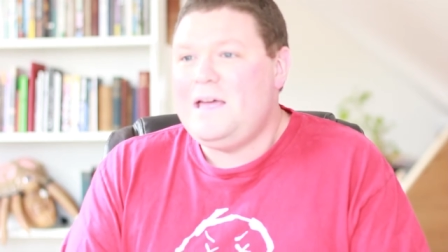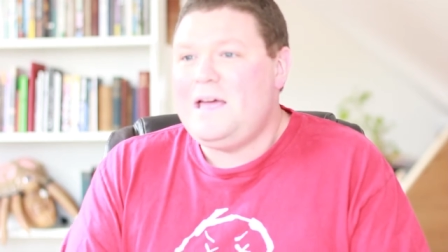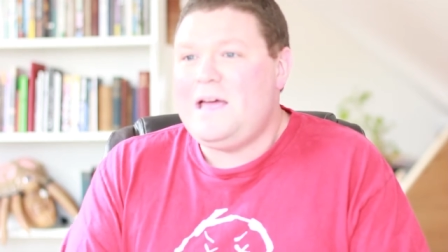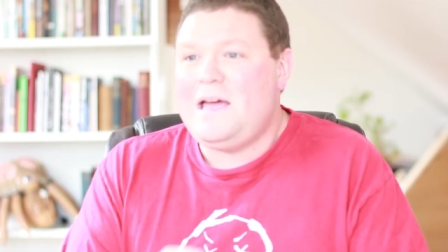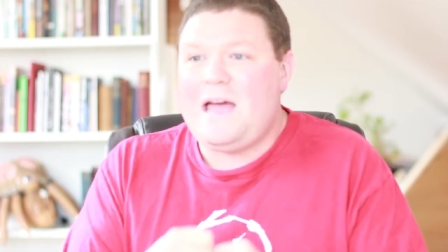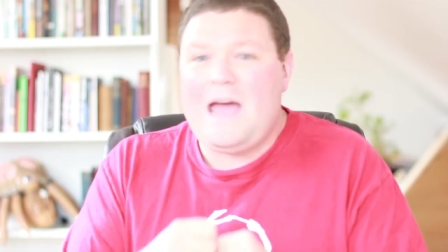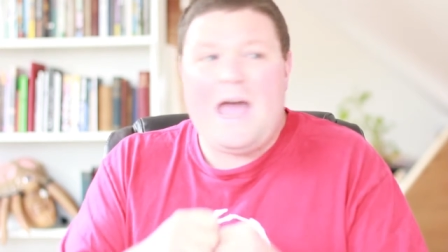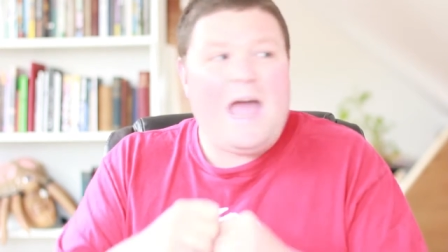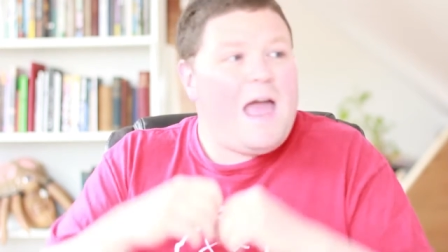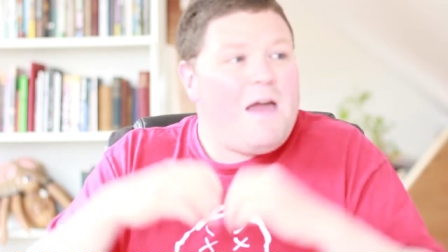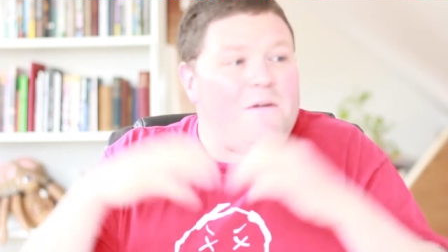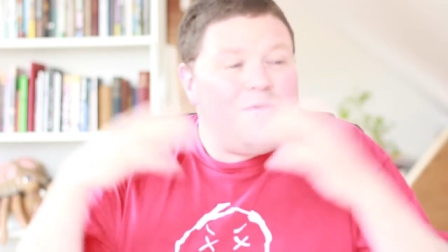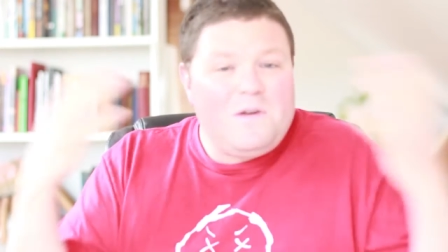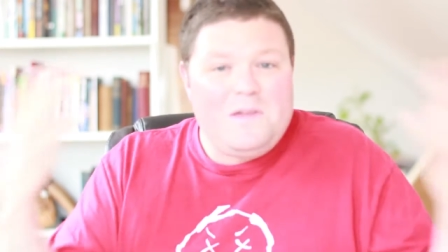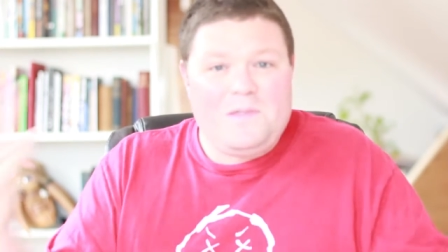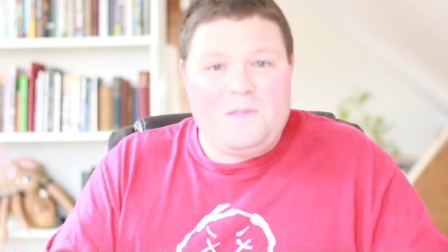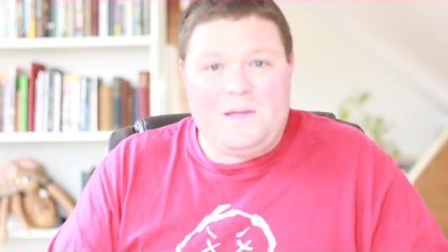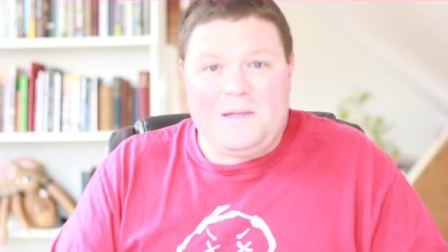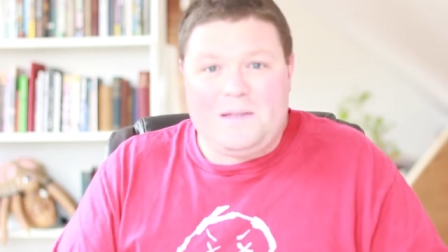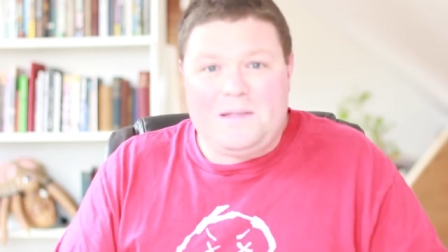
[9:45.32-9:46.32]

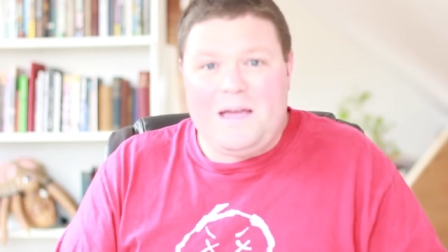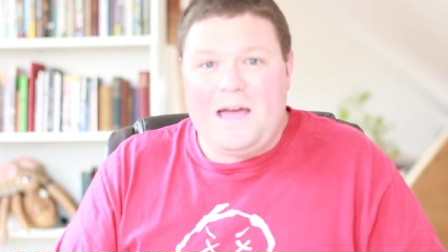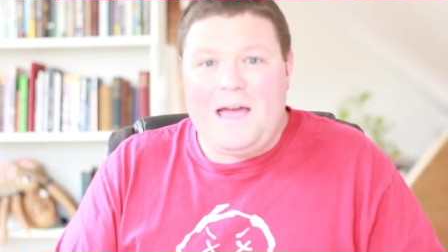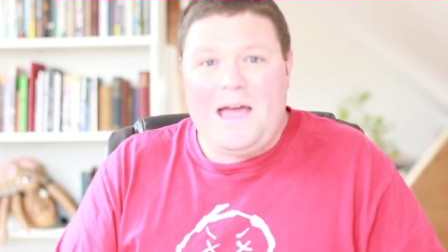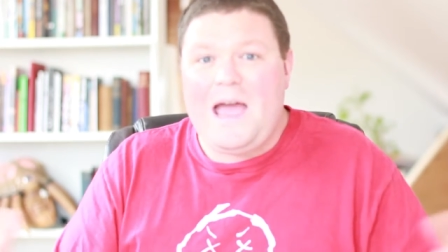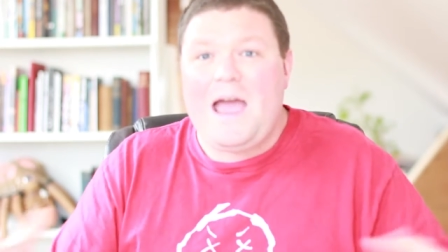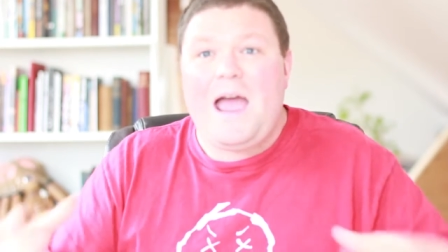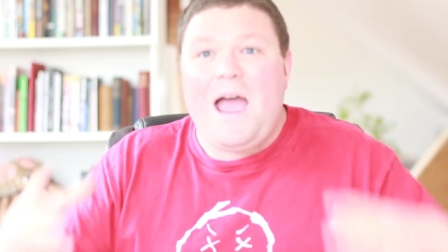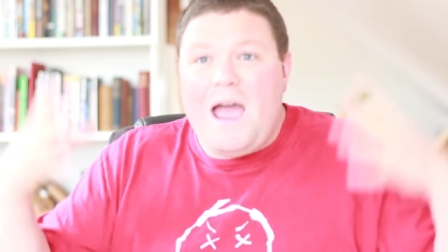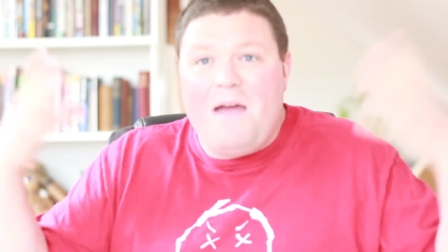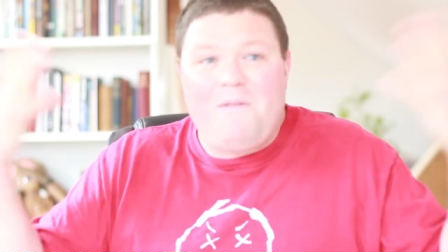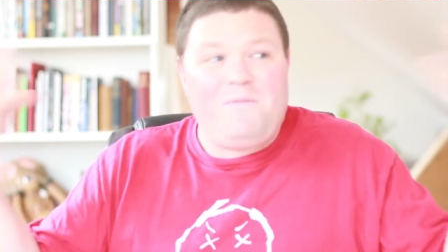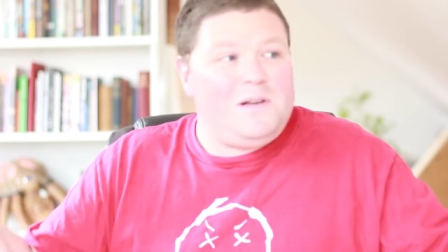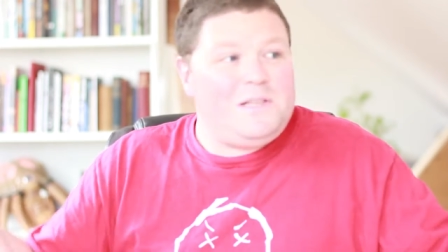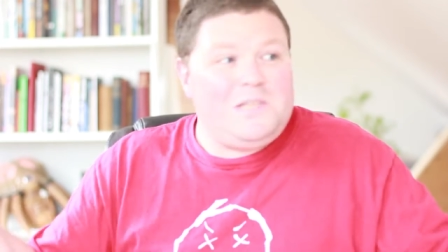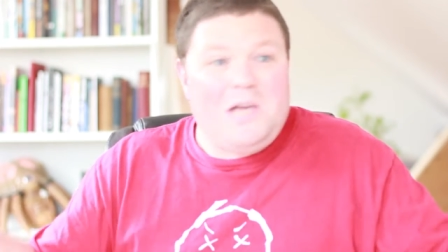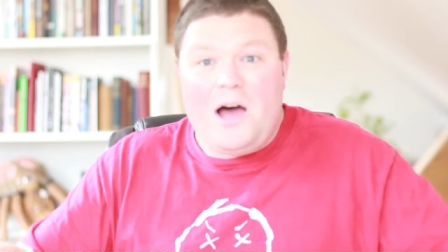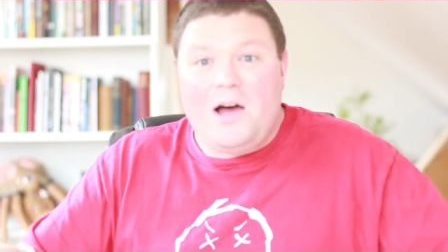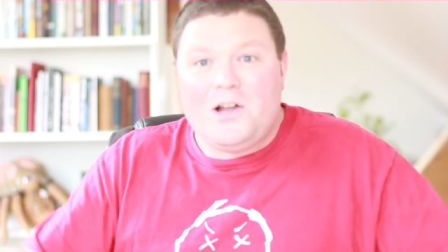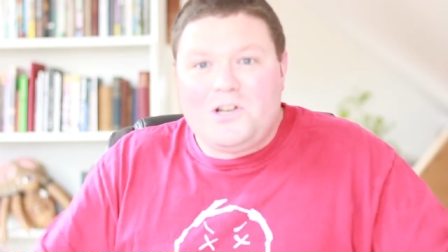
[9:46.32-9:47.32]
everything, every
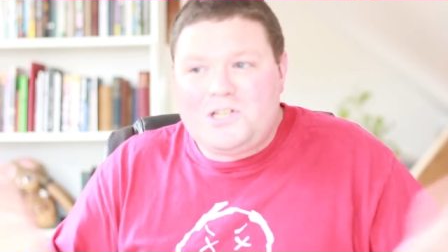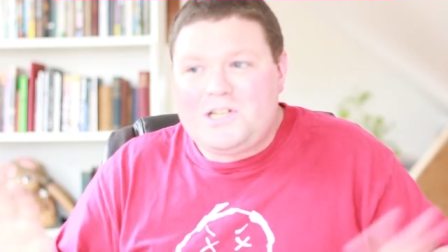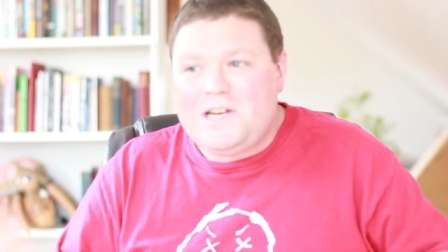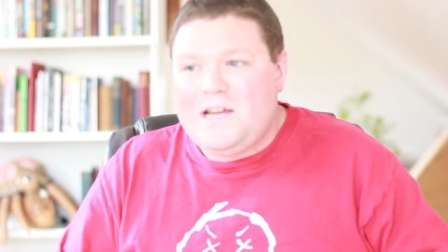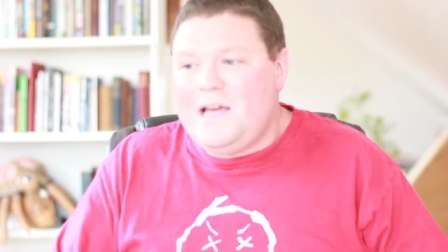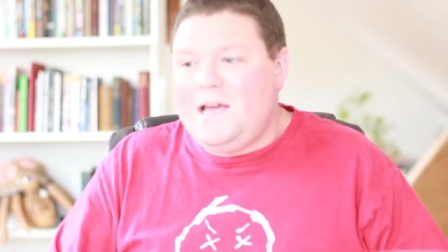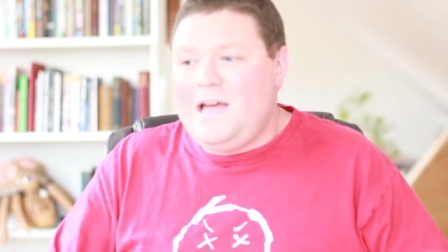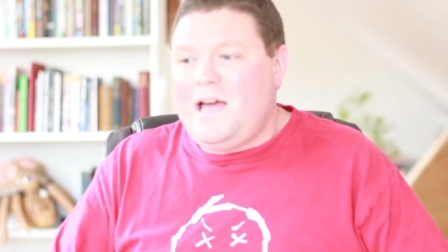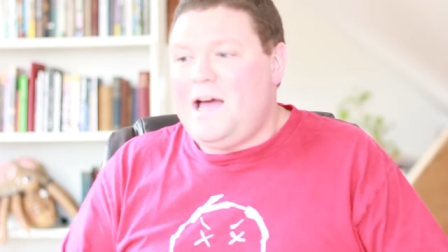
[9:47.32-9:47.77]
touch,